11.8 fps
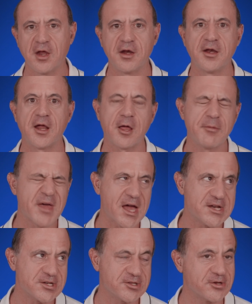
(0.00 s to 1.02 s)
Now
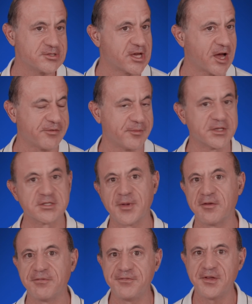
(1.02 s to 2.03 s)
imagine those governments
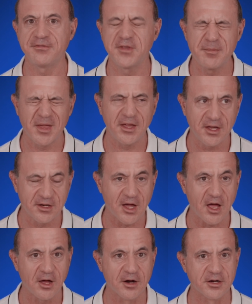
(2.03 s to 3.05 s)
spend $50 billion
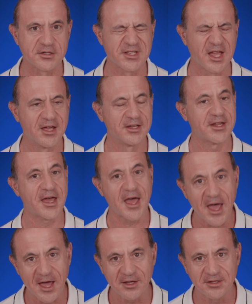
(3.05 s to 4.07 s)
to
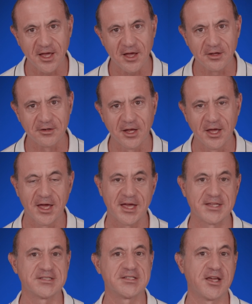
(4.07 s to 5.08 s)
hack down
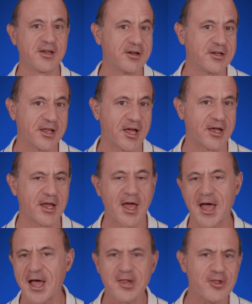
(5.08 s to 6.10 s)
a single cloud.
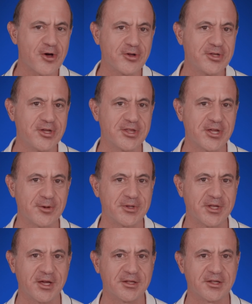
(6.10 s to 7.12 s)
How long do you think it
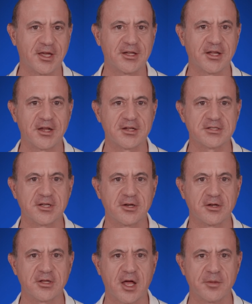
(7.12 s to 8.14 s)
would take to take down a
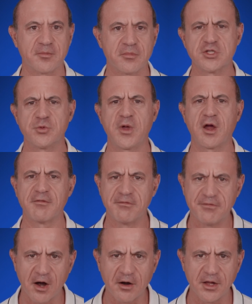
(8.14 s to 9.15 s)
single cloud? So we are
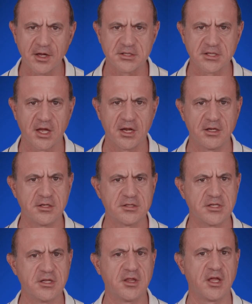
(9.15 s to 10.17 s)
very excited to
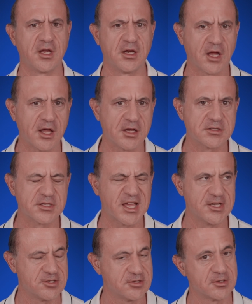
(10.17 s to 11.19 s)
see the United
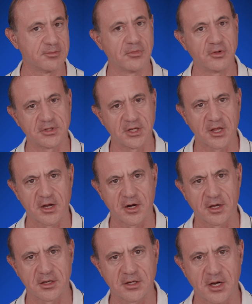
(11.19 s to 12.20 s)
States use a multi-cloud
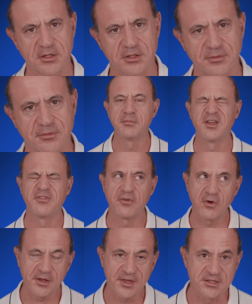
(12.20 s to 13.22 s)
architecture.
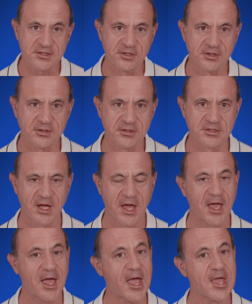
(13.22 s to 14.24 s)
Before this news,
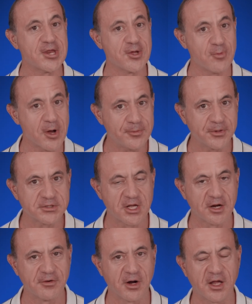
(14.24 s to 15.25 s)

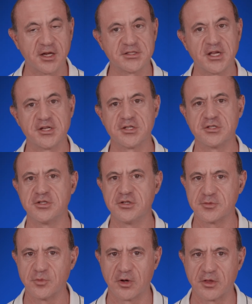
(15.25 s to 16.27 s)
81% of organizations
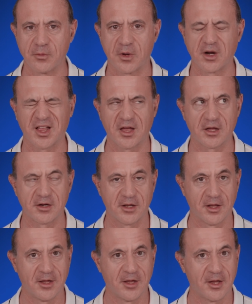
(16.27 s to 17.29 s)
use more than one cloud.
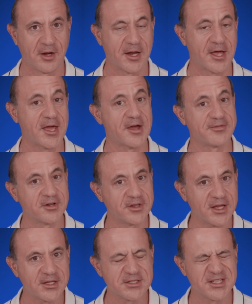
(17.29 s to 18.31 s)
Now after
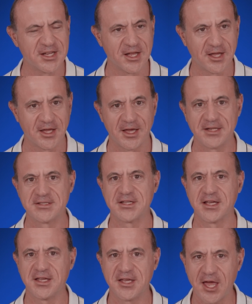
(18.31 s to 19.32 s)
this, it's
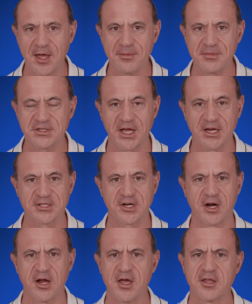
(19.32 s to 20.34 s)
a game
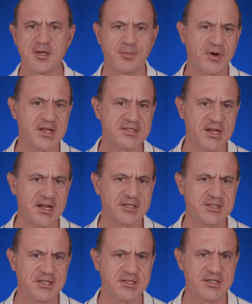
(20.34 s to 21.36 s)
changer. The
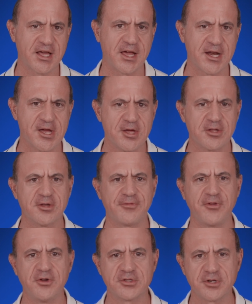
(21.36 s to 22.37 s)
precedence is set, the
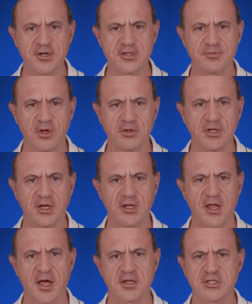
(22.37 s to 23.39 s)
future is
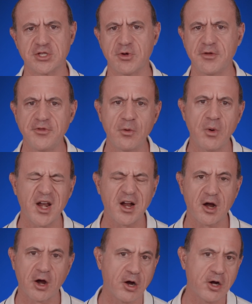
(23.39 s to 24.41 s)
multi-cloud. So if you
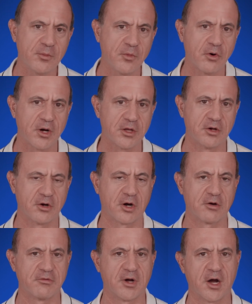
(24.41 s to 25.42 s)
wanna earn more in your
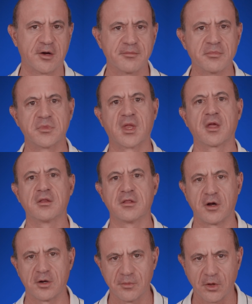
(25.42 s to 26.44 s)
career,
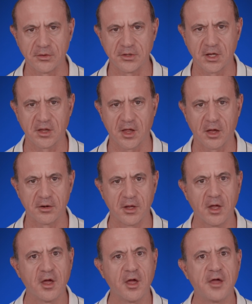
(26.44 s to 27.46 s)
learn multi-cloud.
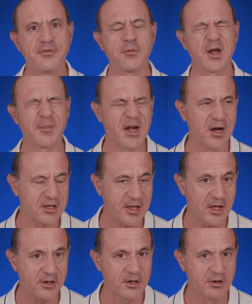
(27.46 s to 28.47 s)
If you want a better
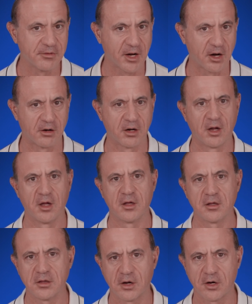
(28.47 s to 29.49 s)
cloud career,
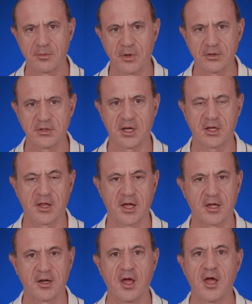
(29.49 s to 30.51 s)
learn
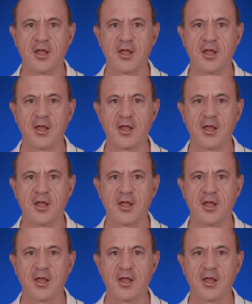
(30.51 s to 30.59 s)
multi-cloud.